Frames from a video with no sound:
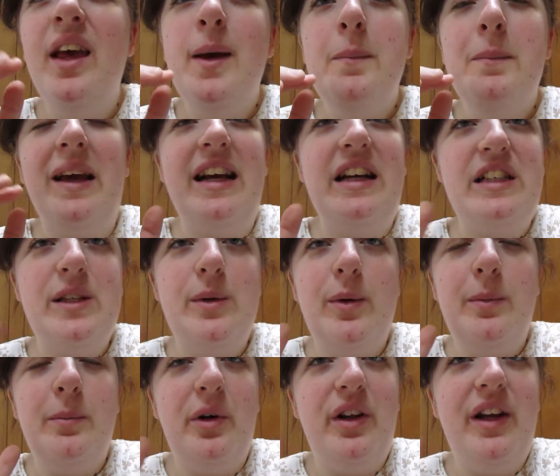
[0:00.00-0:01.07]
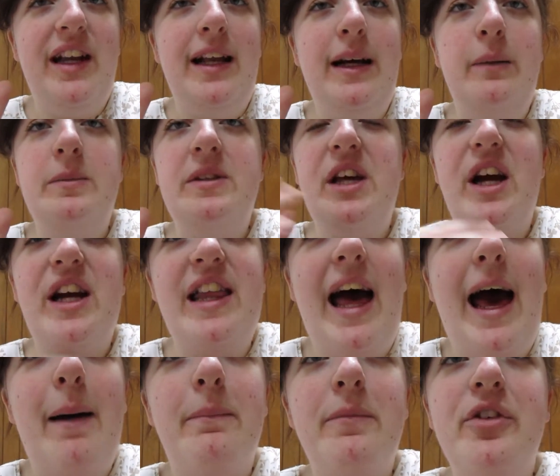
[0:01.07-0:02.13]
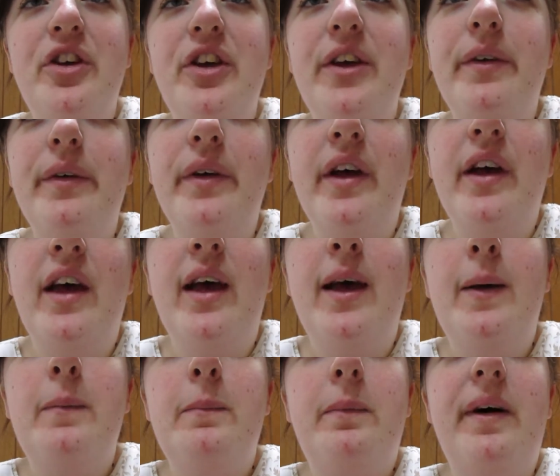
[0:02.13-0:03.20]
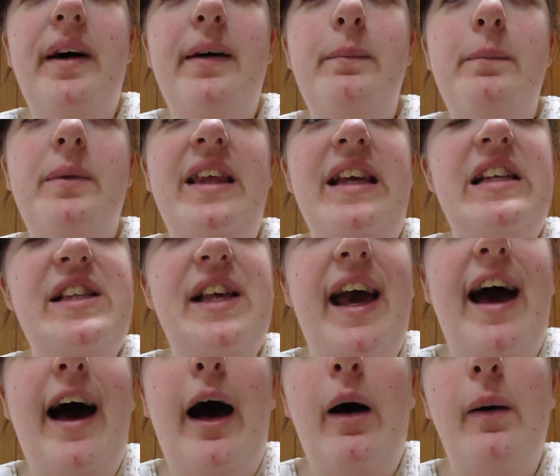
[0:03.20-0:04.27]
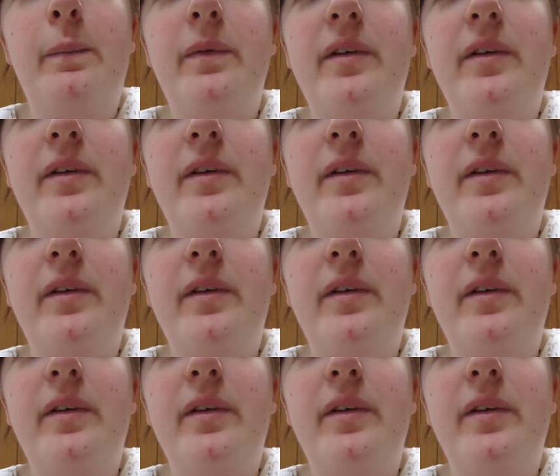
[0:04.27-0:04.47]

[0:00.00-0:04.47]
because you were bullied, I'm sorry that happened to you, but please get help.